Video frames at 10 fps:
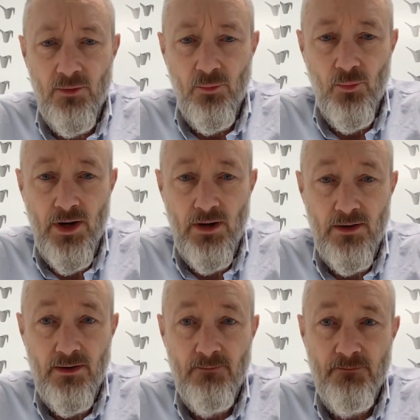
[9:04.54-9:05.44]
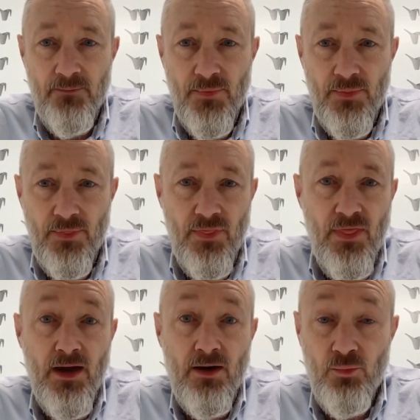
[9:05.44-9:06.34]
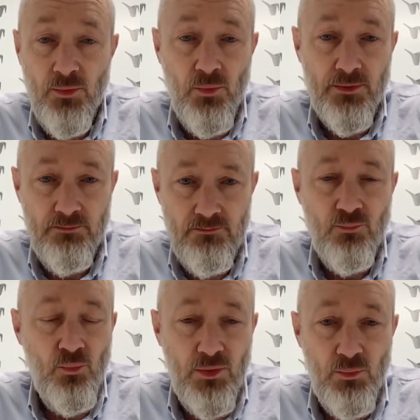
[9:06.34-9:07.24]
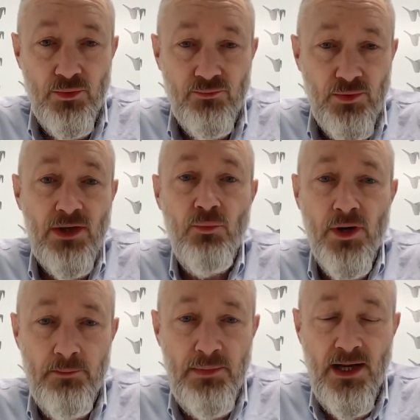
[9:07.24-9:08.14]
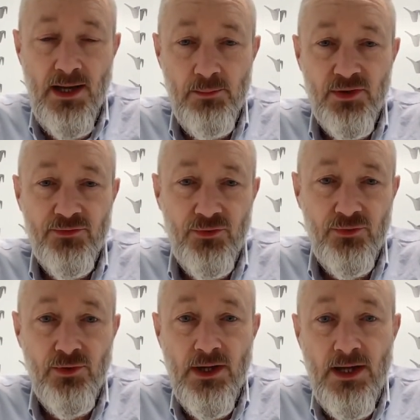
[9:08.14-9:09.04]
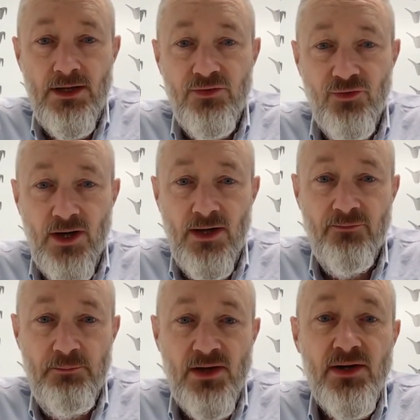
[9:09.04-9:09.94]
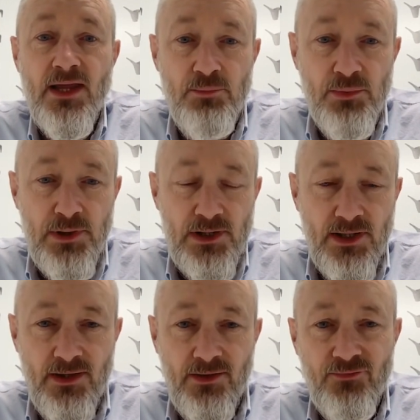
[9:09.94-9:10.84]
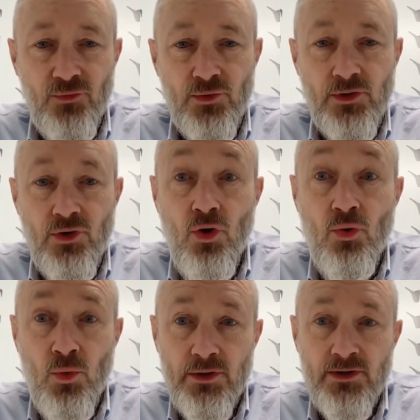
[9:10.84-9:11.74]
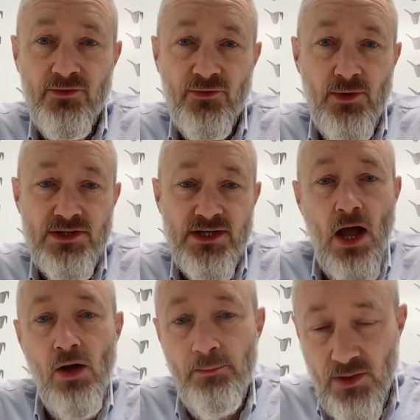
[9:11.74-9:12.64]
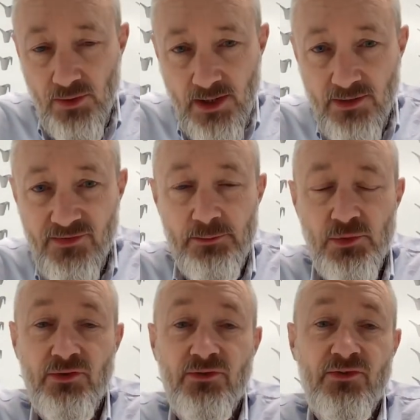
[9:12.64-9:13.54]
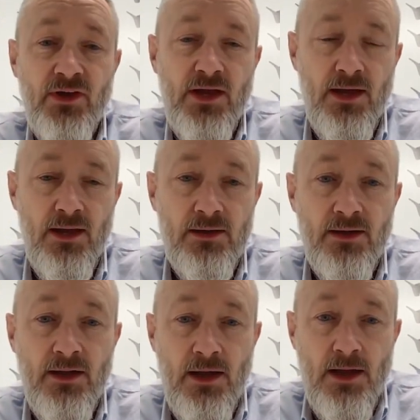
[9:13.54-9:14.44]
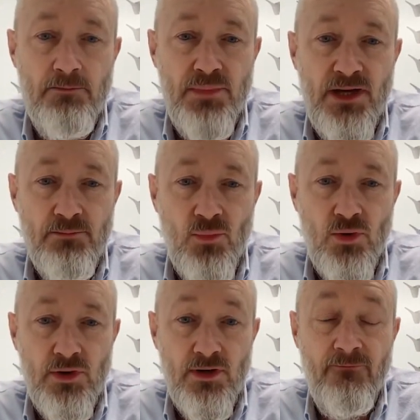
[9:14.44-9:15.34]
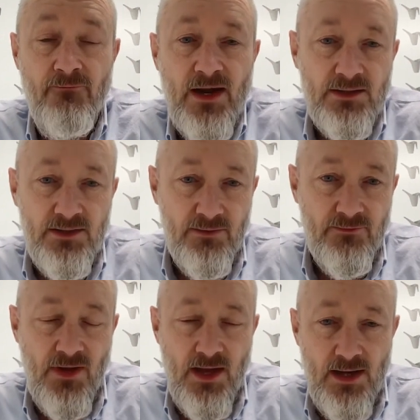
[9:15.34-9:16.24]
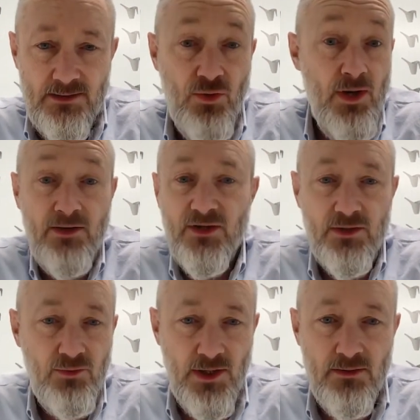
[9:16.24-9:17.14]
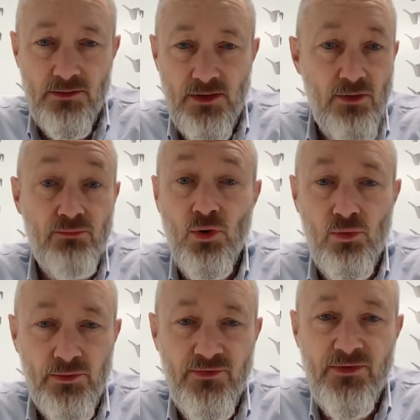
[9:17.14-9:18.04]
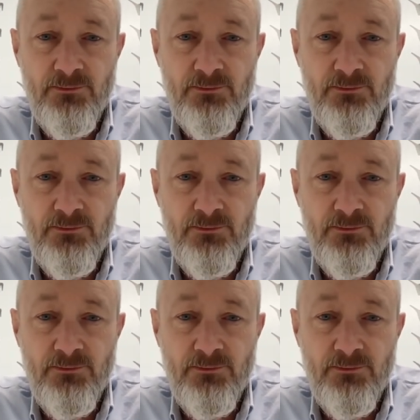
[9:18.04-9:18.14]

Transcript: where there we would really want to be able to drive better capabilities for coworkers to actually help our customers and be more effective at executing their roles.